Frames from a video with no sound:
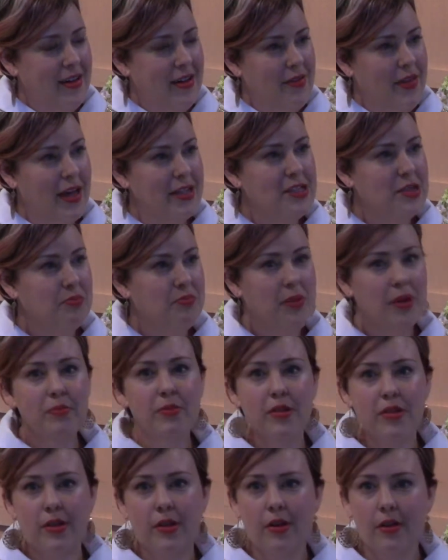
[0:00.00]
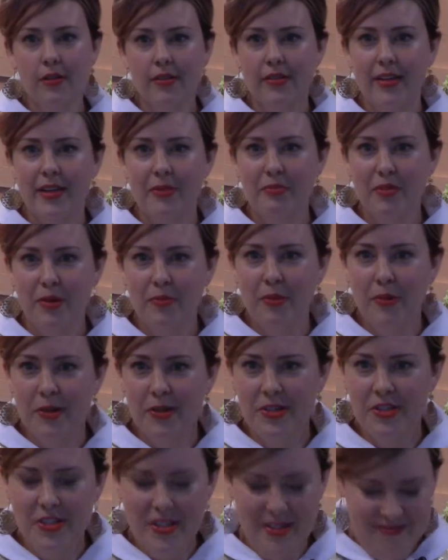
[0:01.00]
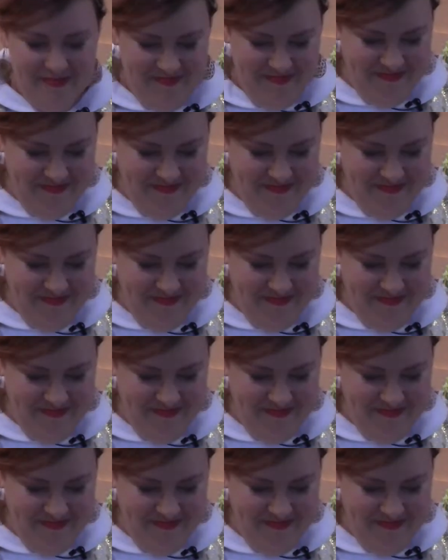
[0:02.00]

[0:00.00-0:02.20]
That's biblical in proportion.